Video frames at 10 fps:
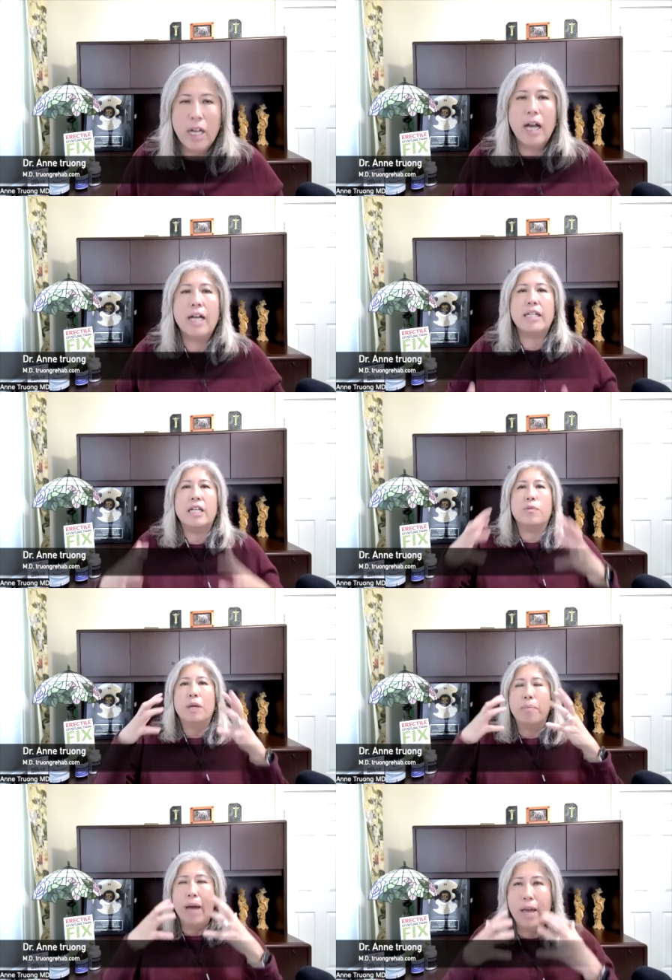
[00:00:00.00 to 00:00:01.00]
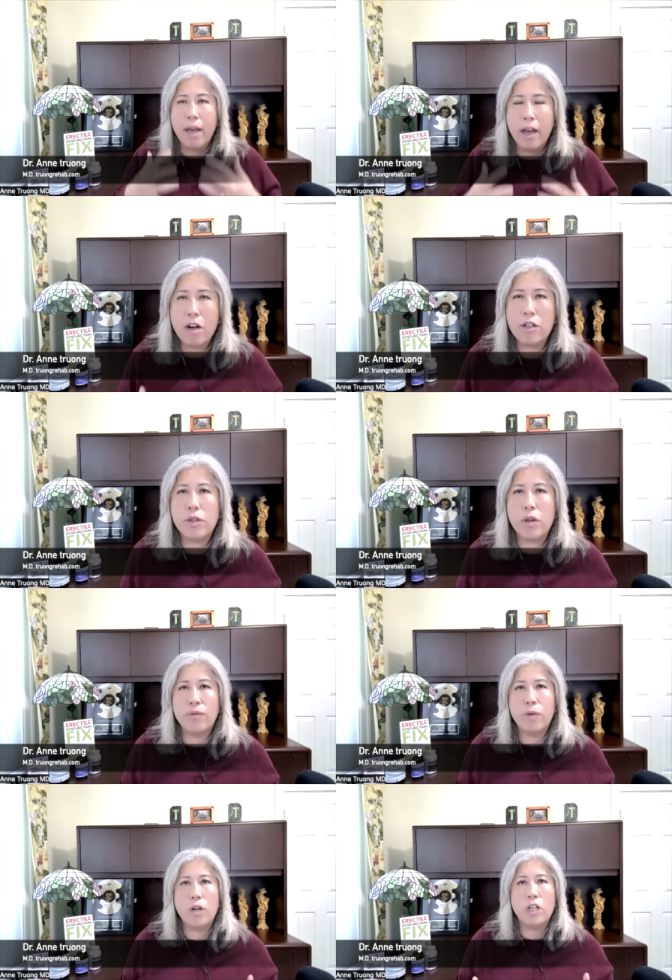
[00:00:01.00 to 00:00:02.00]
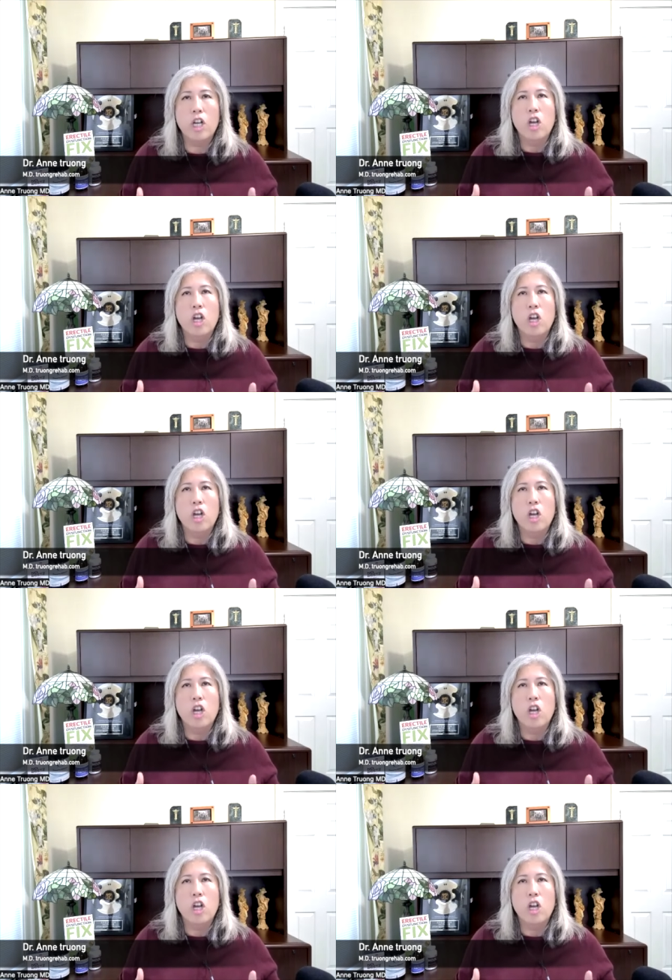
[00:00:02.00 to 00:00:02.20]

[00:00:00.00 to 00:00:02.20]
I gotta repair and so forth.